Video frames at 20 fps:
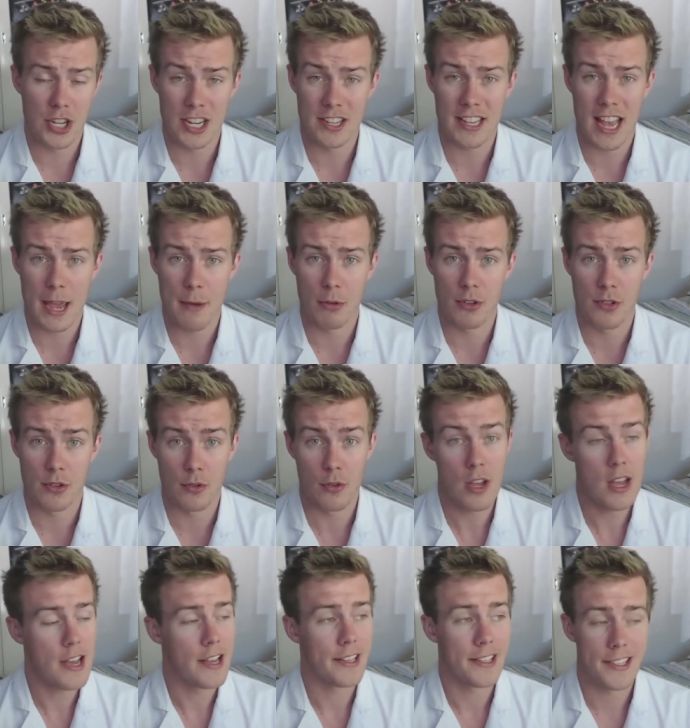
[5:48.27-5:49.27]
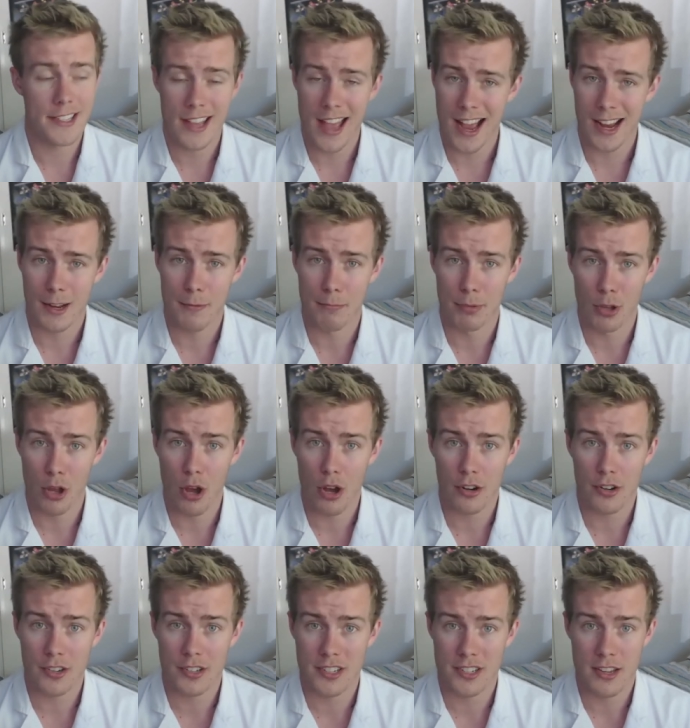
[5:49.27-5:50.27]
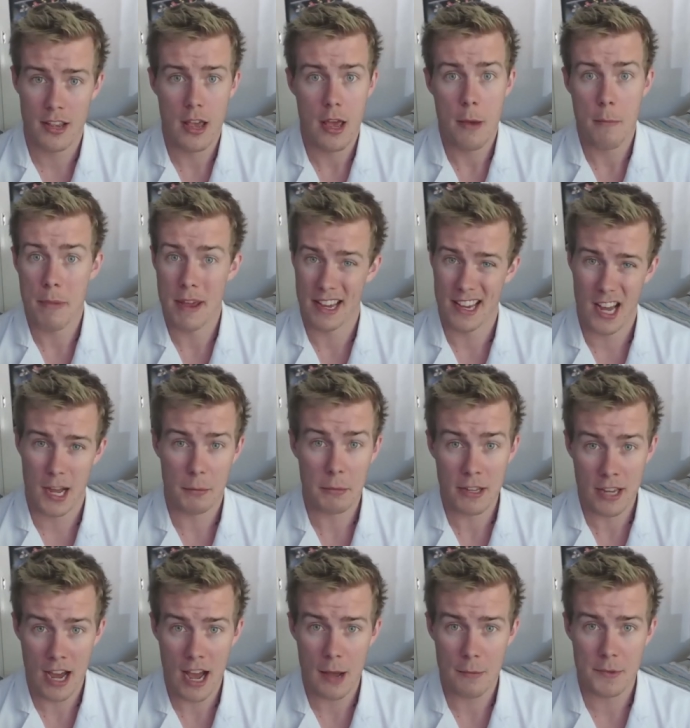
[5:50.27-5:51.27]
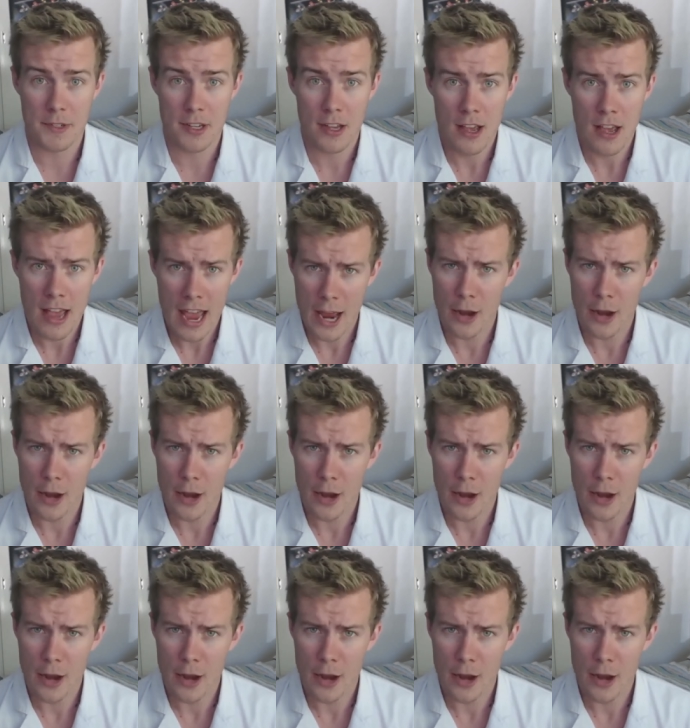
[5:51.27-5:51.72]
She is able to stack blocks, pick up cups,